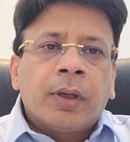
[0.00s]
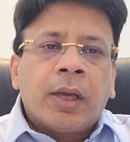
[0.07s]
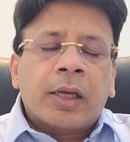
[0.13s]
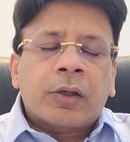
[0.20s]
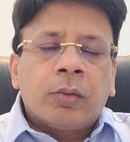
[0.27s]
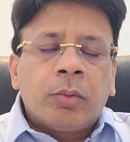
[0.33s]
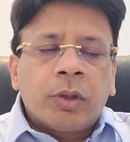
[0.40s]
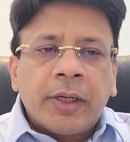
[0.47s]

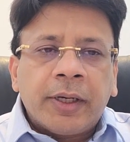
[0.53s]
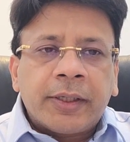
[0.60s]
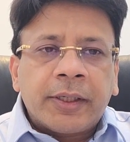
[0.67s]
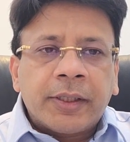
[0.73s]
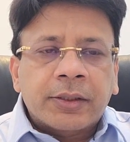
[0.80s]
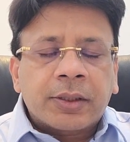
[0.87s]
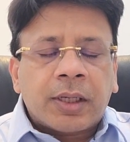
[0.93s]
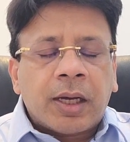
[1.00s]
accommodate
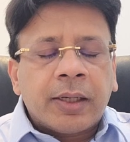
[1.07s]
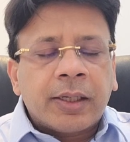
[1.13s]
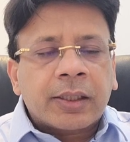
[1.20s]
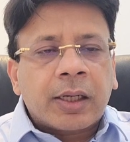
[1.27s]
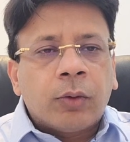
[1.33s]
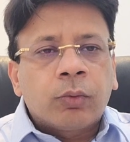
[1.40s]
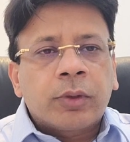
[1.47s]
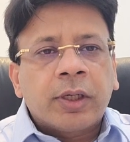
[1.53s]
his
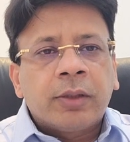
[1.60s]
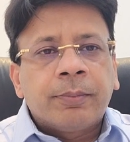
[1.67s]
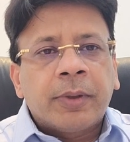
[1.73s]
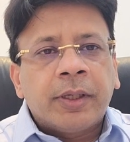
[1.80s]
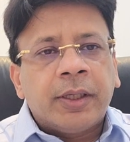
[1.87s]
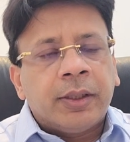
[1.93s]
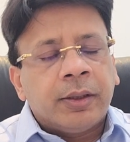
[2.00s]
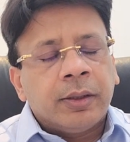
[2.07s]
unaccounted
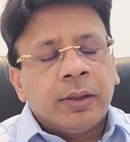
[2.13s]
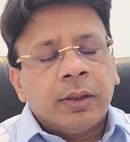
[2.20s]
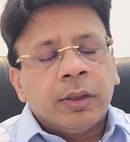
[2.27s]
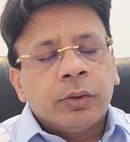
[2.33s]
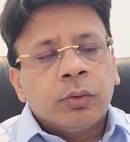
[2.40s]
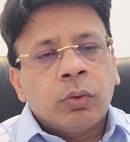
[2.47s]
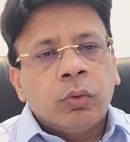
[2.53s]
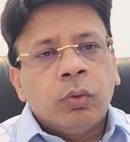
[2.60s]
money
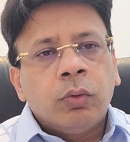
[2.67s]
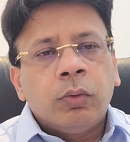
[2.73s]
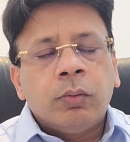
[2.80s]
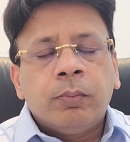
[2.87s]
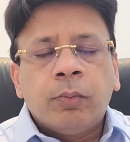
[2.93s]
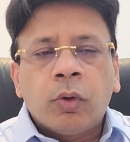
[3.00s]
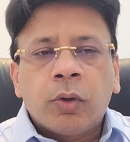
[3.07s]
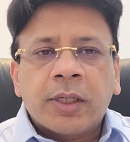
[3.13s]

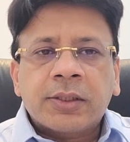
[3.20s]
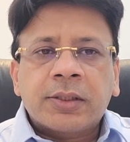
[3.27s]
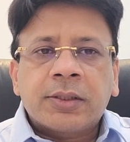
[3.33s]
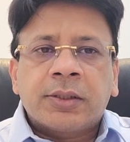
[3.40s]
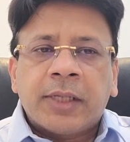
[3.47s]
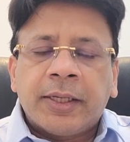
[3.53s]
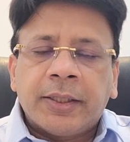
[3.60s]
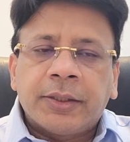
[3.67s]
through
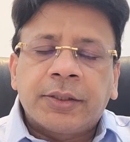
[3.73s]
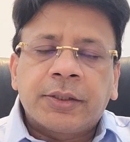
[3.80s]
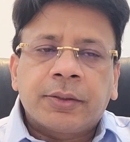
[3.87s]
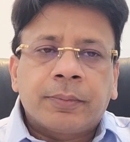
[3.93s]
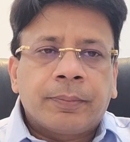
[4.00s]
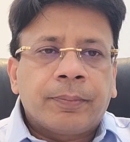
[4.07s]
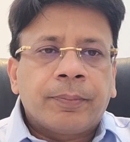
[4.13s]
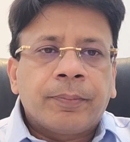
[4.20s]
bogus sales.